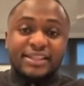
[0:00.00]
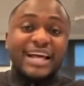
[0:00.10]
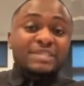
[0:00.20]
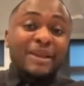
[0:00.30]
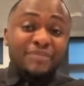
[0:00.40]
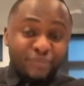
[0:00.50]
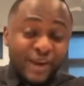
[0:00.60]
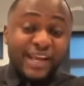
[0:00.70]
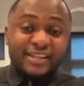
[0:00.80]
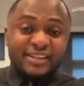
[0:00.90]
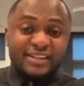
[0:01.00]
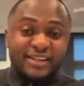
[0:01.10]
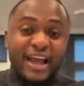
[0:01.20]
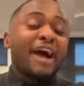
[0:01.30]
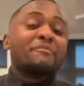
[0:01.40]
One baby mama still they
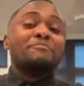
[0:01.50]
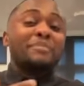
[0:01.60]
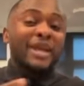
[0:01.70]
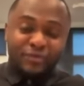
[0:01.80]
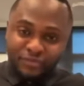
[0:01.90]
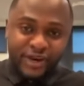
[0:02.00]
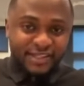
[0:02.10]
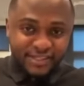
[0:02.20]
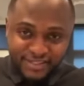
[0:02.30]
torment you where you they